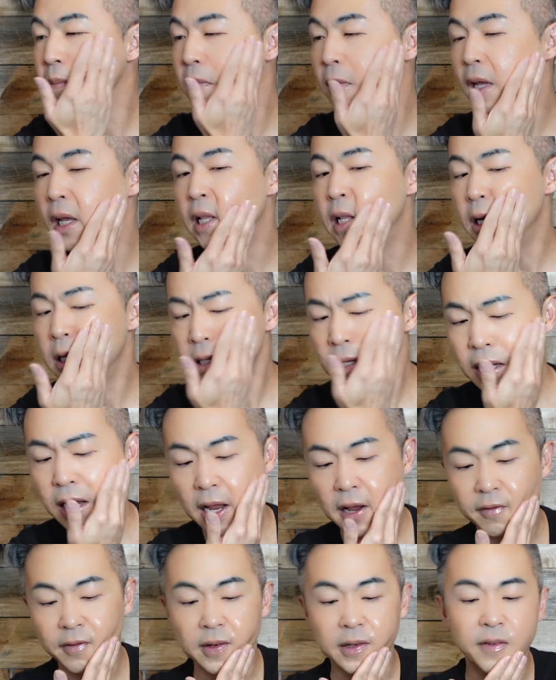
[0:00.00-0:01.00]
It doesn't
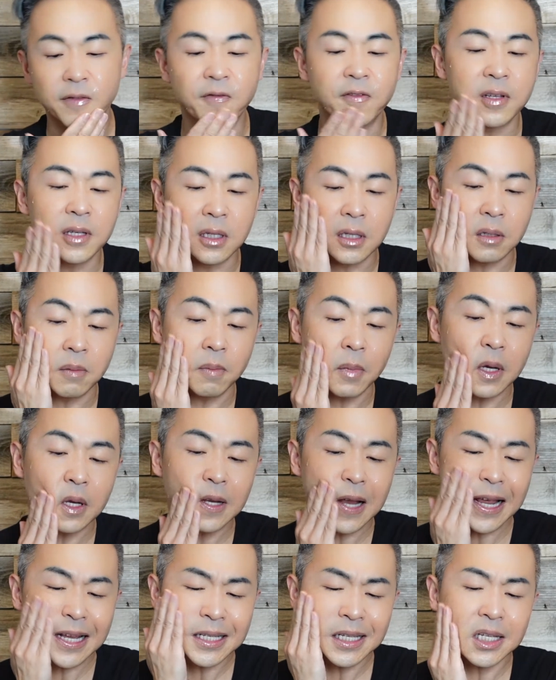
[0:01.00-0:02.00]
have a... It
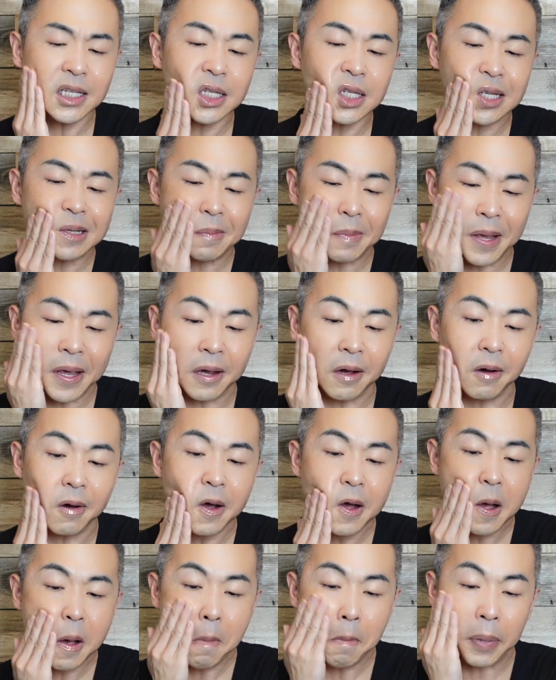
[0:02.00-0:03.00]
has a smell,
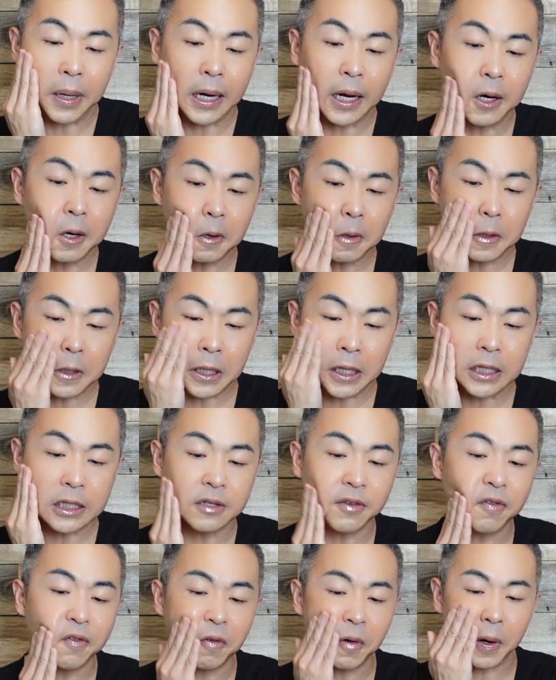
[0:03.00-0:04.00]
but I don't think
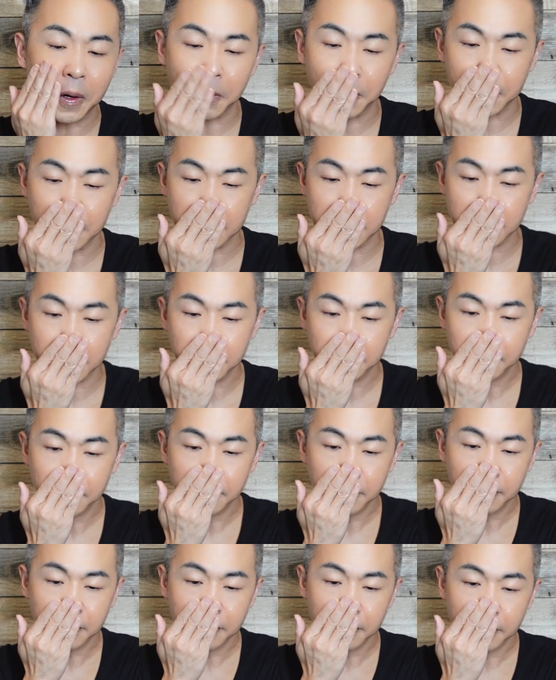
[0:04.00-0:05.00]
it's a fragrance.
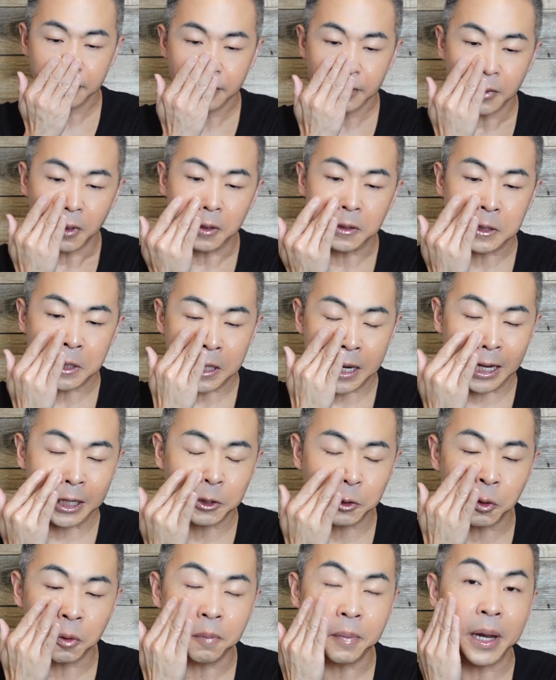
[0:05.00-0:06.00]
It's a
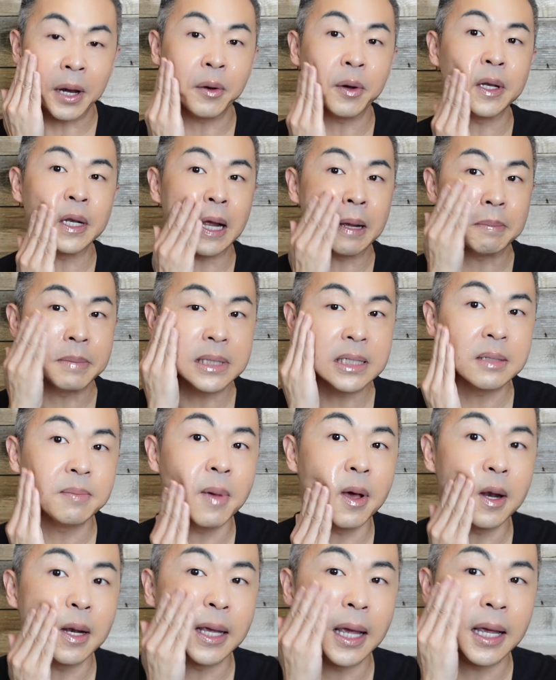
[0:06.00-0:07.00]
natural berry that I'm
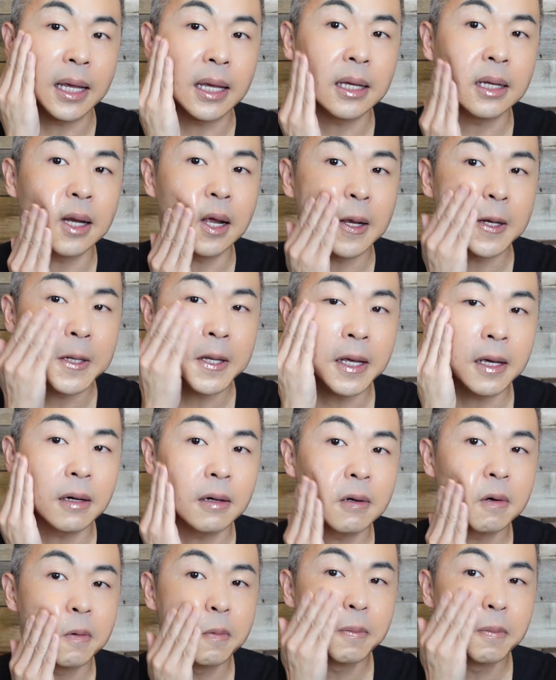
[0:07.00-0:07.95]
smelling, I cannot tell.